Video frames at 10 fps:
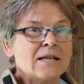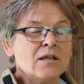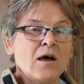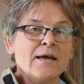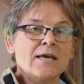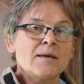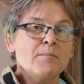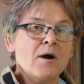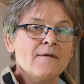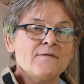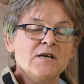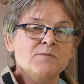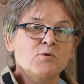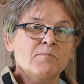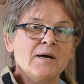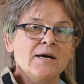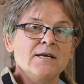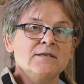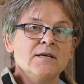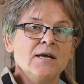liking my Facebook
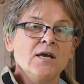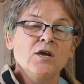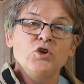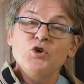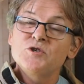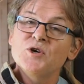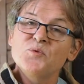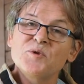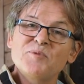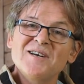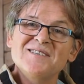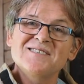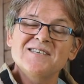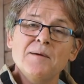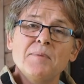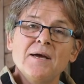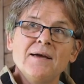page, U-Turn with Brendan Stemp.